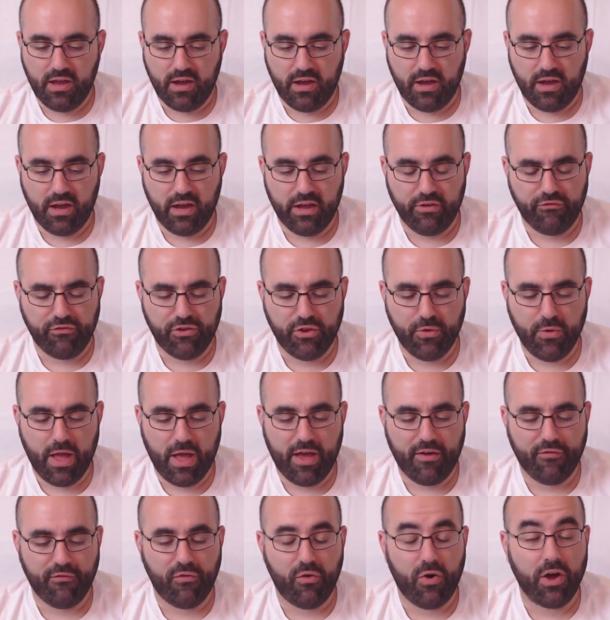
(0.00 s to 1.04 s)
uh, if you
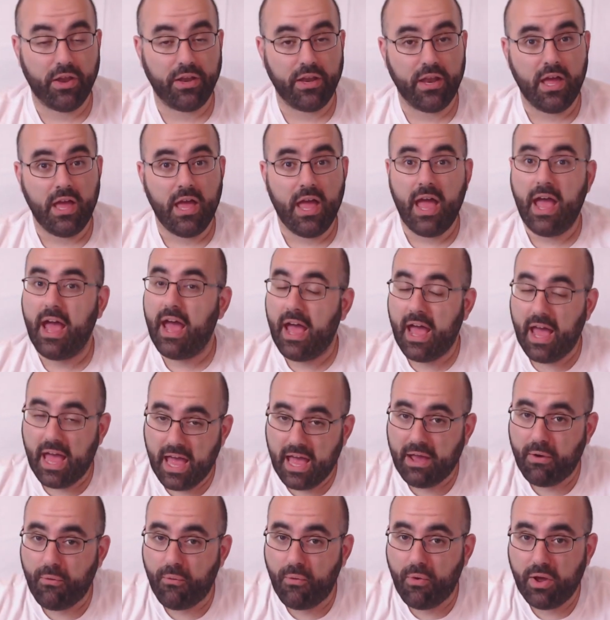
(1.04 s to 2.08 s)
have one,
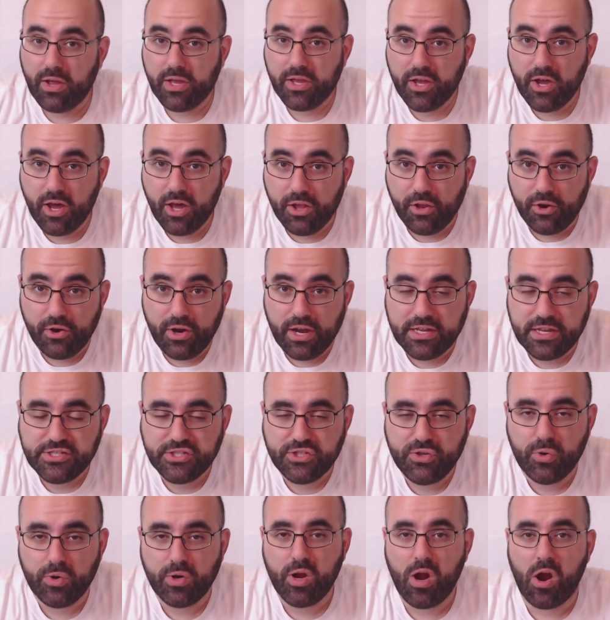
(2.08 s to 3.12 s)
ha what color has
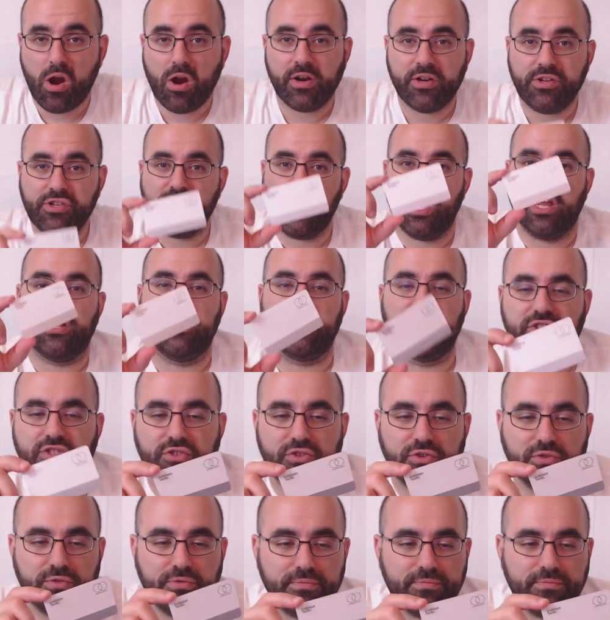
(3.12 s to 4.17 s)
your card changed?